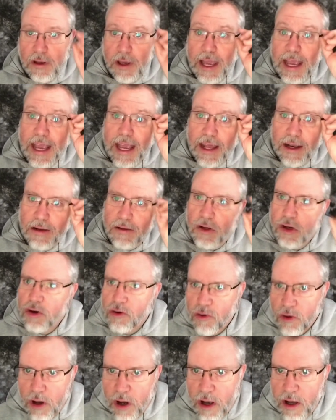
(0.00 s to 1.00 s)
and
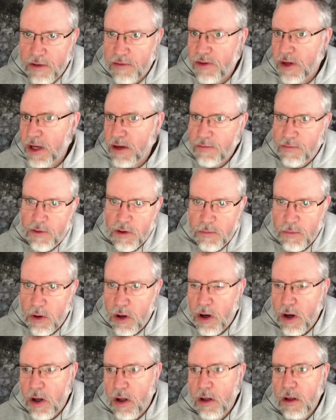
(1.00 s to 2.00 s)
lacrosse and
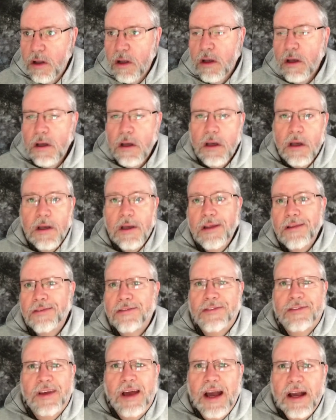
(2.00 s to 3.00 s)
football,
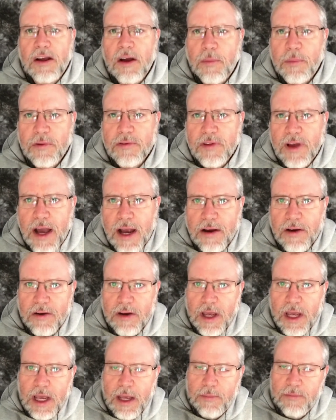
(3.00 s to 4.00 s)
couple soccer
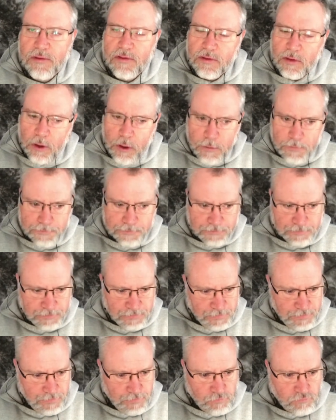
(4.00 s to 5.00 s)
games. So
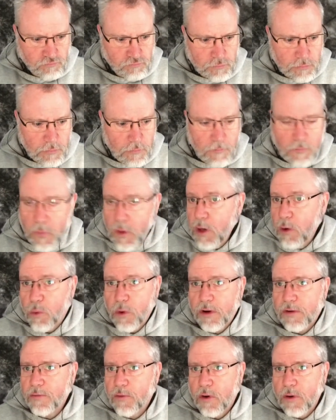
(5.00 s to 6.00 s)
it
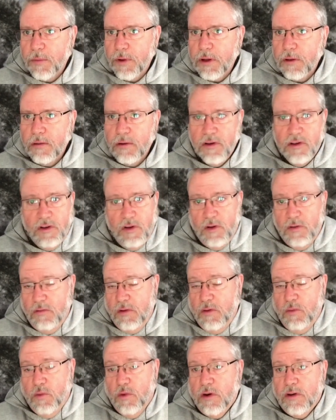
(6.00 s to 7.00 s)
worked for me.
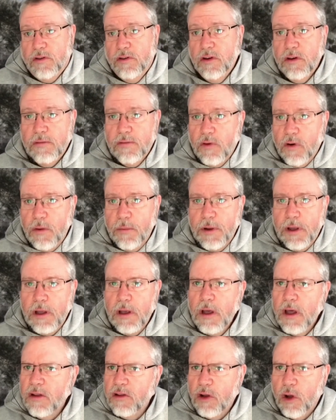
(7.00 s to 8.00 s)
It worked good for me.
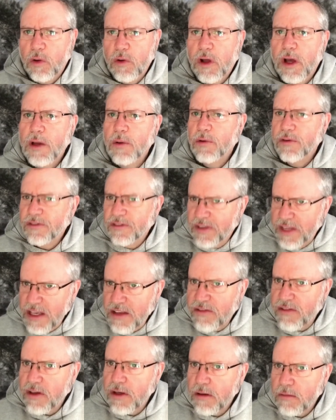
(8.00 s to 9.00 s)
Low light was
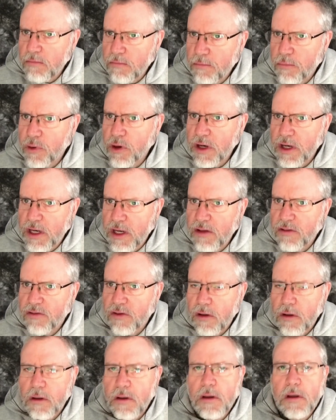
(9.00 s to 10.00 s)
decent, pretty
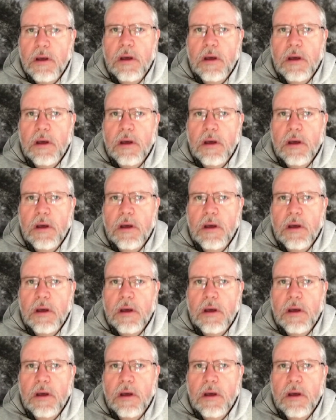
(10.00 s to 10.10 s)
decent.